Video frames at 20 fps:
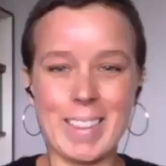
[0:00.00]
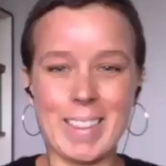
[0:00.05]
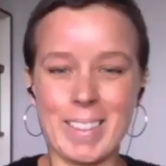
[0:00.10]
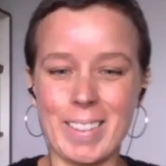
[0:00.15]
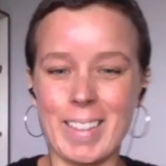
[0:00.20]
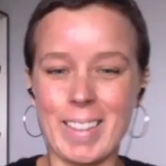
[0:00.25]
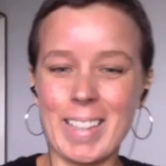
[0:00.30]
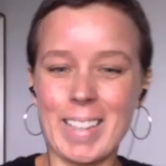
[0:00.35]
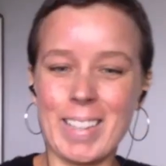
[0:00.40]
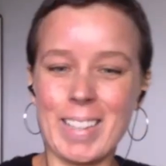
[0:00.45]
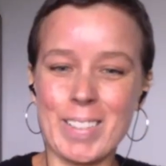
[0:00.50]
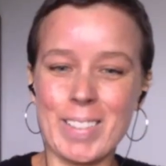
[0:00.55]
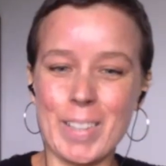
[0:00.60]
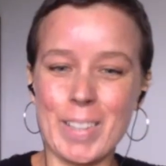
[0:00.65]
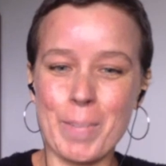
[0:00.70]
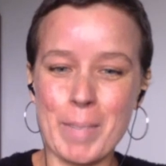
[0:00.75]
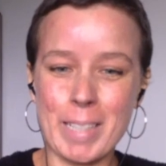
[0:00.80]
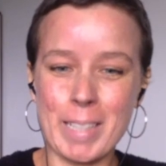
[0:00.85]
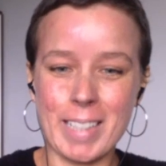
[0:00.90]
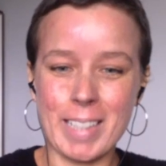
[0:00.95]
Thank you so
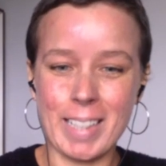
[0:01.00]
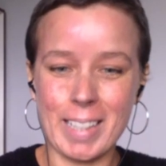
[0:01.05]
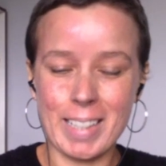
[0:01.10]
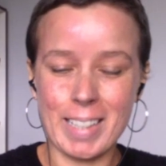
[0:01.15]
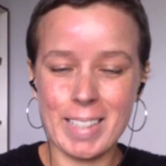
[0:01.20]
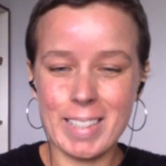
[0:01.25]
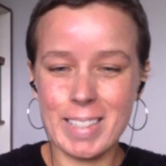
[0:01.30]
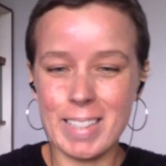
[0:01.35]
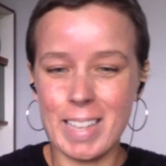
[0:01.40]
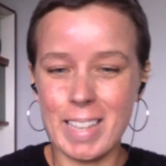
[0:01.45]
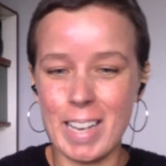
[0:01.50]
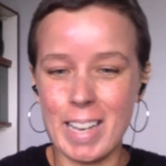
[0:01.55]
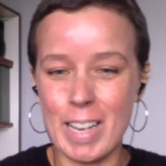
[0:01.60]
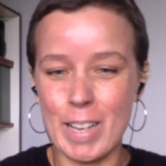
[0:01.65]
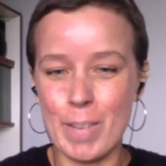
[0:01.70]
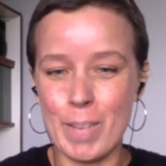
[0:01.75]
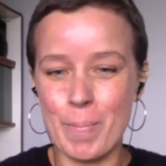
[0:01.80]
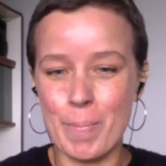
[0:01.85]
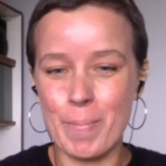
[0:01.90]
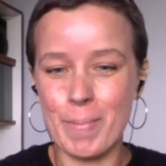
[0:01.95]
much, Alice.
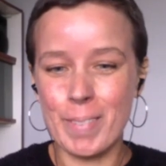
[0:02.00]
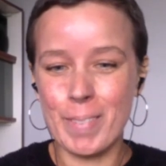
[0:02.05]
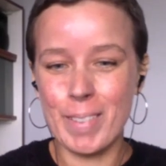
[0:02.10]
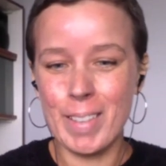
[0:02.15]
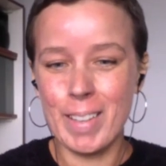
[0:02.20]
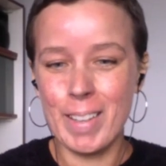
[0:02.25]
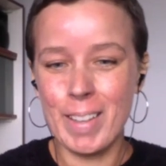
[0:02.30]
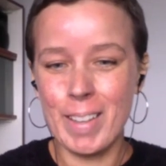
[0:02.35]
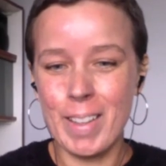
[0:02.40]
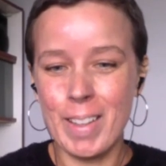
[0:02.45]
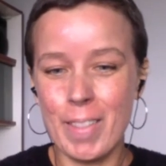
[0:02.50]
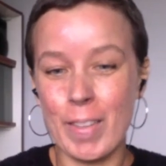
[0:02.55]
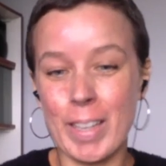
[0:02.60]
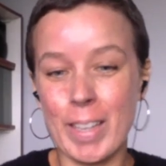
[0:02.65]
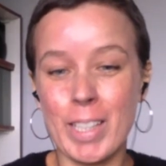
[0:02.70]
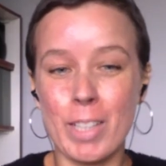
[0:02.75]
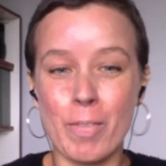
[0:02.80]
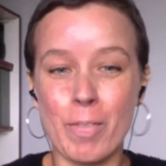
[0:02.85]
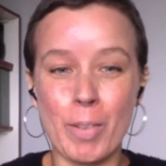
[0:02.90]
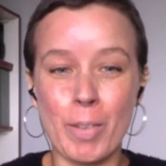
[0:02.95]

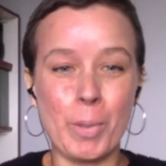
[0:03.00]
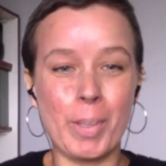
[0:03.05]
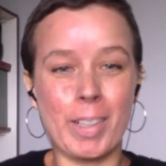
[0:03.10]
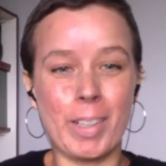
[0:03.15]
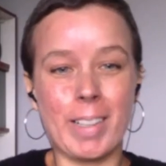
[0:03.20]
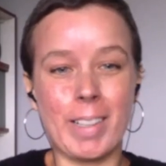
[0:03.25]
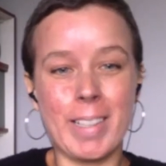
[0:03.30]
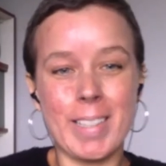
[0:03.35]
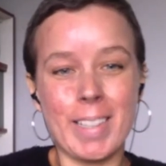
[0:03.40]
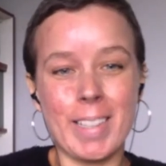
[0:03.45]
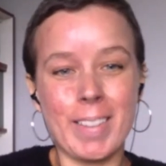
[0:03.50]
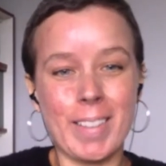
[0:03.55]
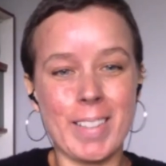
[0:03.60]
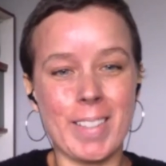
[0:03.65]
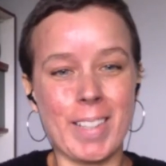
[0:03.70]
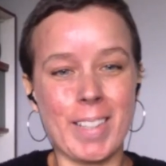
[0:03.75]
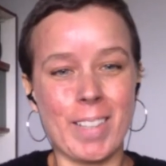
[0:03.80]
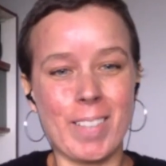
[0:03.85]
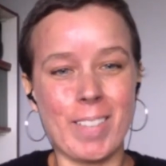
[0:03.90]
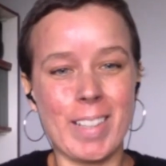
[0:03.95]
Thank you for organising this
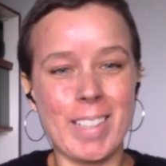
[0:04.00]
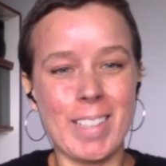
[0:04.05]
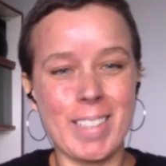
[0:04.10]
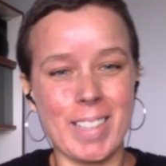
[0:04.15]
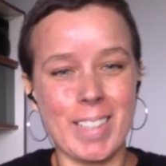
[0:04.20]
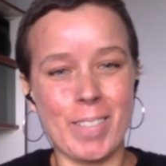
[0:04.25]
series.